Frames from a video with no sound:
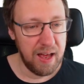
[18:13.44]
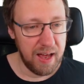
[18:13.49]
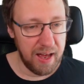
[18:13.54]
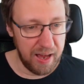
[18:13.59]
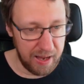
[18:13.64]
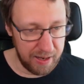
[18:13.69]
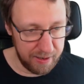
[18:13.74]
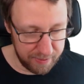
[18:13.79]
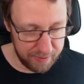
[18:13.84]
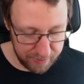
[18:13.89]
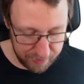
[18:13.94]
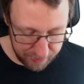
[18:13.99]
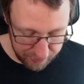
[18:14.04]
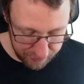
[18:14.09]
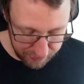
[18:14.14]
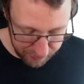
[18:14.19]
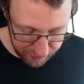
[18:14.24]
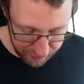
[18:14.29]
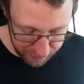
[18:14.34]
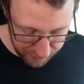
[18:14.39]
And
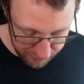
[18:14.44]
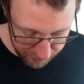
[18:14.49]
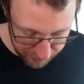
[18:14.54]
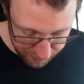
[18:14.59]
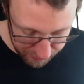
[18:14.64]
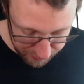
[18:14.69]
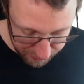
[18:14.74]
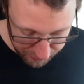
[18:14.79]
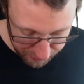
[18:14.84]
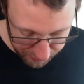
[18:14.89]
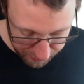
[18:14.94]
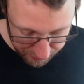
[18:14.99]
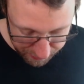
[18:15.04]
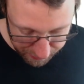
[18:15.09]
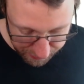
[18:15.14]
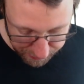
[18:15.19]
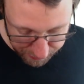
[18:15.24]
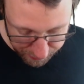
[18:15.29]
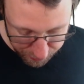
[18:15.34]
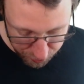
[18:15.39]

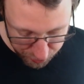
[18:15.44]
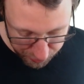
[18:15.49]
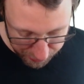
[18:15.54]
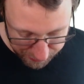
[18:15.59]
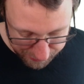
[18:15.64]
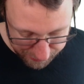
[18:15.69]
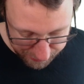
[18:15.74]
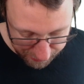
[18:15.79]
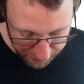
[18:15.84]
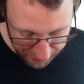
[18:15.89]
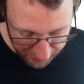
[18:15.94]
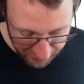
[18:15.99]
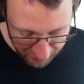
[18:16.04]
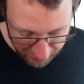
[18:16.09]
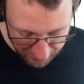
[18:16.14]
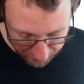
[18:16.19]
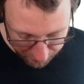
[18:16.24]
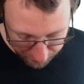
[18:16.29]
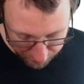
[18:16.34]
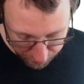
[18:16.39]
this is just
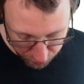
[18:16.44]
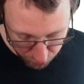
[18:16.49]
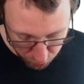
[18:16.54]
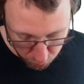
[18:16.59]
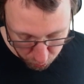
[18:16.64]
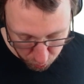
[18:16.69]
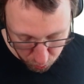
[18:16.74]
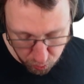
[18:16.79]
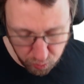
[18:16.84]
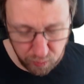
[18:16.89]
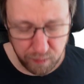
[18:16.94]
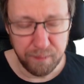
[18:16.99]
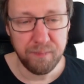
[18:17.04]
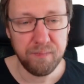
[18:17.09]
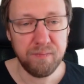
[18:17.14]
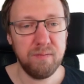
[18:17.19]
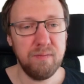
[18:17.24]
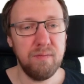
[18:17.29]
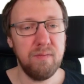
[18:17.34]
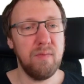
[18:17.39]
L2.
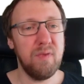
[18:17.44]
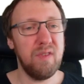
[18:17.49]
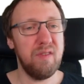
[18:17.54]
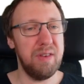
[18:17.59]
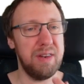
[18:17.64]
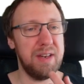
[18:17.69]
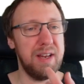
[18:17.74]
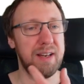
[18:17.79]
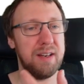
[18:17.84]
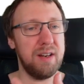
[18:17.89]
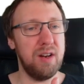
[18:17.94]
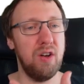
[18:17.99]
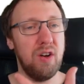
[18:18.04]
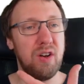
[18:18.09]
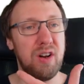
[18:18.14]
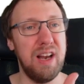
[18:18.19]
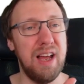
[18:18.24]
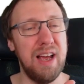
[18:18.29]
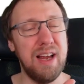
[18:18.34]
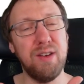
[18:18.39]
We take the
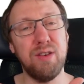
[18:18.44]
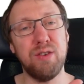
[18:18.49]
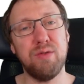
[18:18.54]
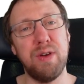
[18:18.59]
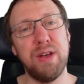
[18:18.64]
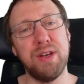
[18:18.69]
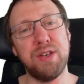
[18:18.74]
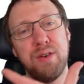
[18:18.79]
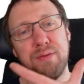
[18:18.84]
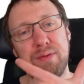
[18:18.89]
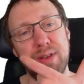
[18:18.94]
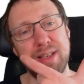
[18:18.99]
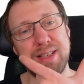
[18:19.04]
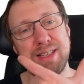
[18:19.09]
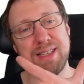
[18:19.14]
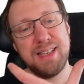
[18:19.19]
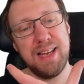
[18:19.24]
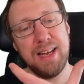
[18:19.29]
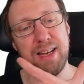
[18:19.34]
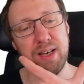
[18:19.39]
log likelihood ratio of the
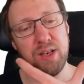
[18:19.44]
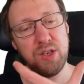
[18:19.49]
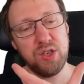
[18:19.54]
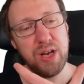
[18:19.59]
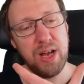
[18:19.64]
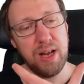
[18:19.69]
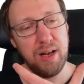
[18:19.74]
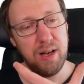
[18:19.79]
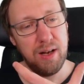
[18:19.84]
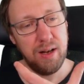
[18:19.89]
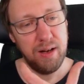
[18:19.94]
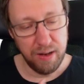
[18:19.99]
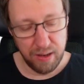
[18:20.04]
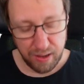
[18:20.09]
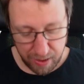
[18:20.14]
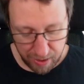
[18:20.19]
second channel